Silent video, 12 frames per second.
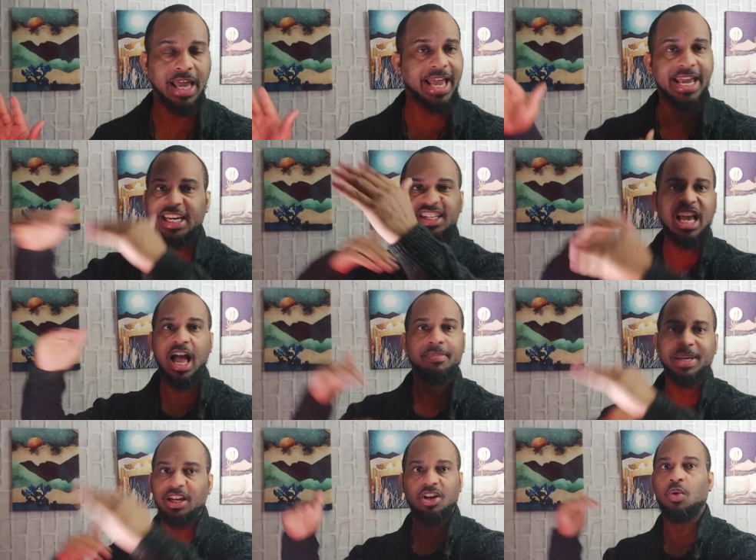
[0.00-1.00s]
At any
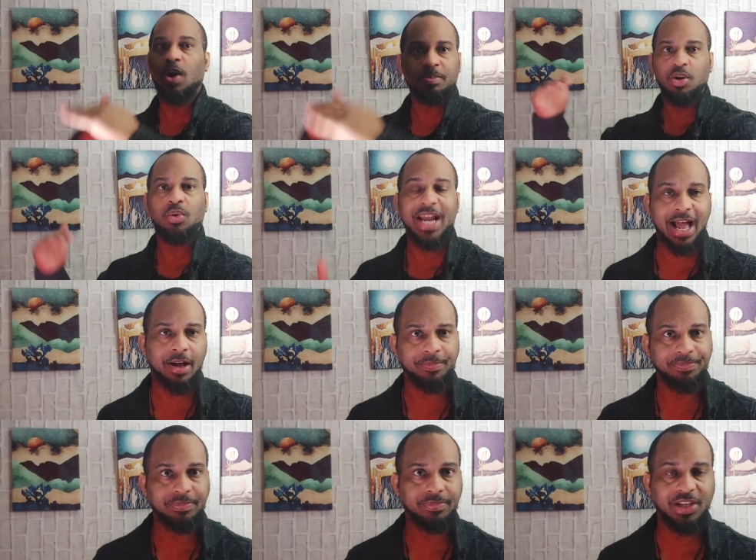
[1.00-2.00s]
time, it could go up, go down.
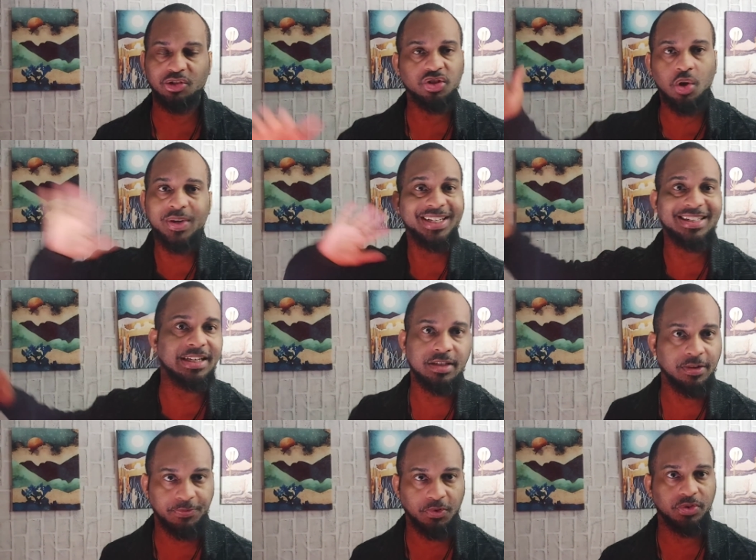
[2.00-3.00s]
There's no
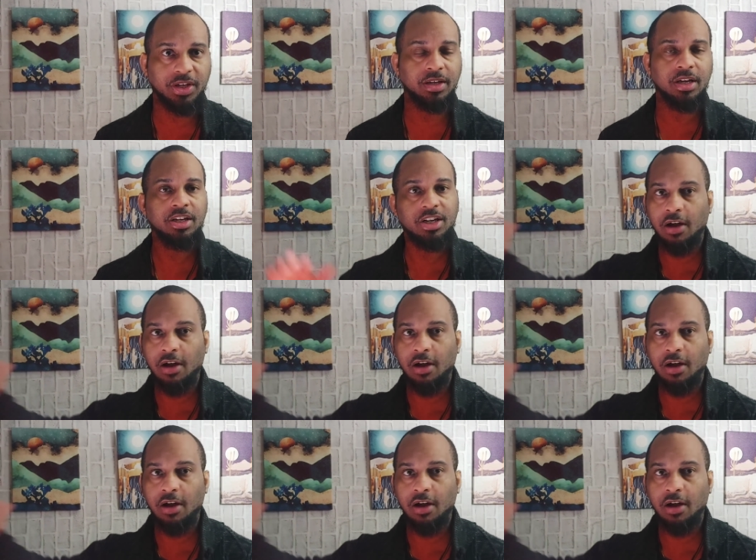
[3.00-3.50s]
incentive for the